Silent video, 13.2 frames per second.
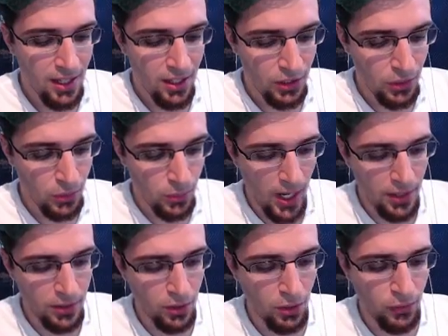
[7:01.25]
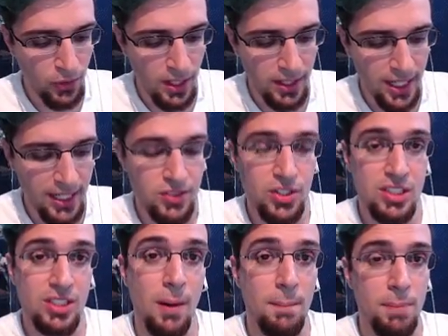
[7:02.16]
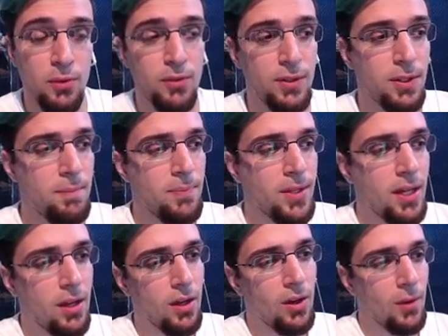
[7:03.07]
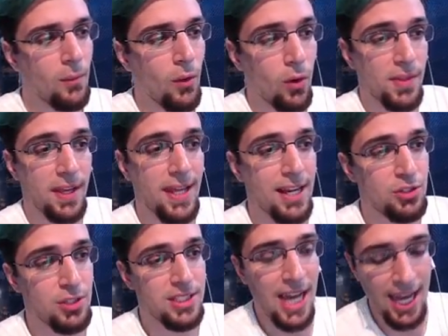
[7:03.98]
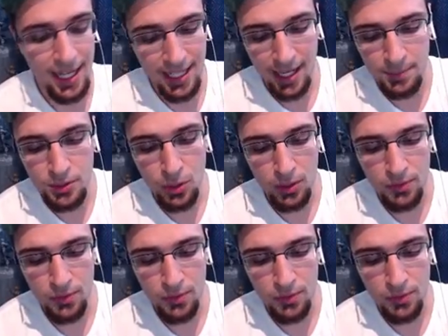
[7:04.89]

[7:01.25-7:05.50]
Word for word: you'd rather go for that negative 60 on both of them, or that extra attack. I'm totally